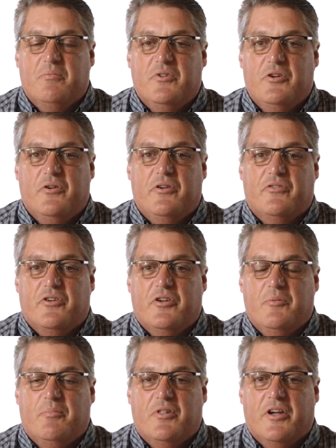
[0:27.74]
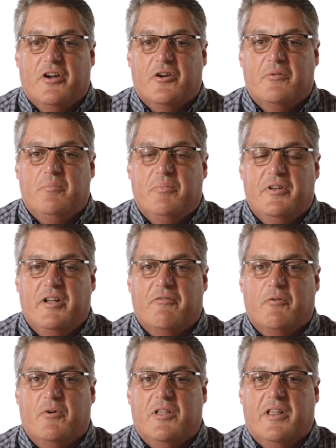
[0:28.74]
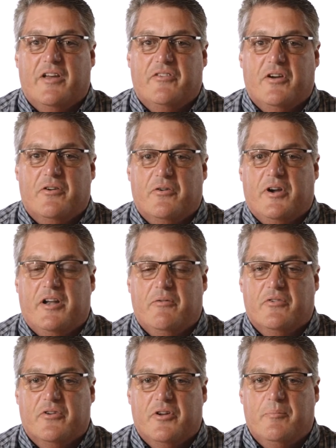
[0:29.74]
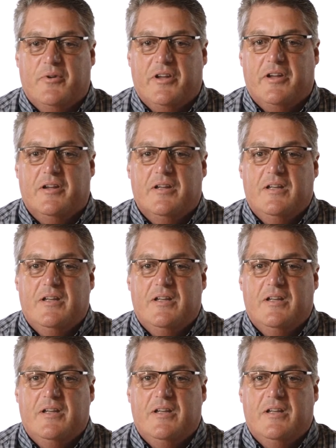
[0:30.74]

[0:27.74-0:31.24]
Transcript: knew he was a good player, but never realized how great he was going to be.